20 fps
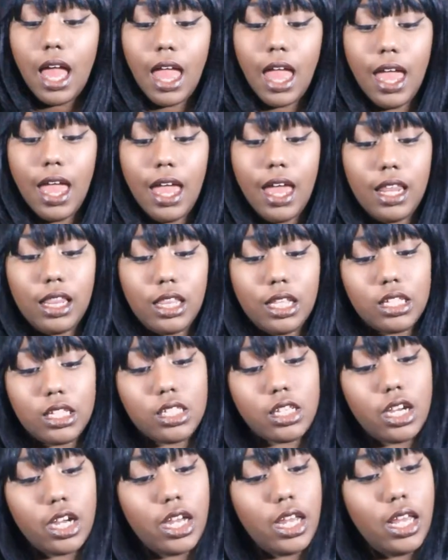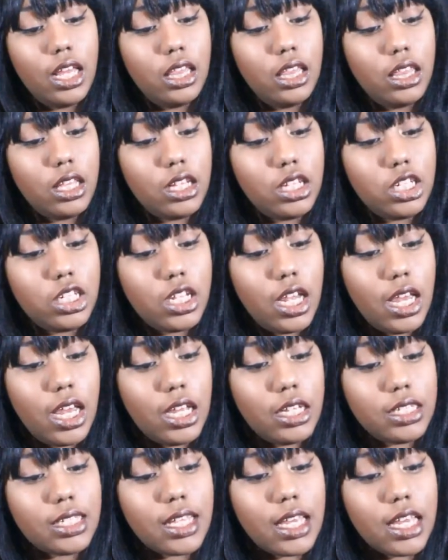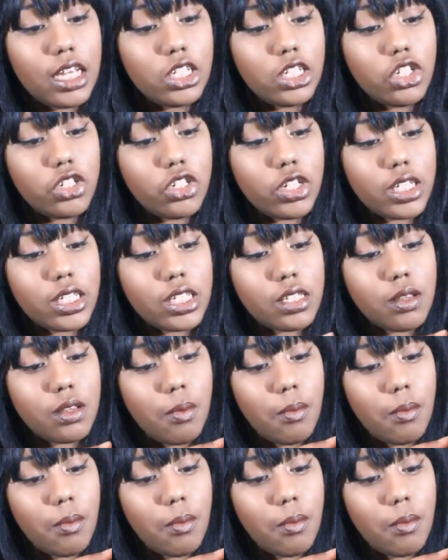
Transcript: and these are in the shades Idris,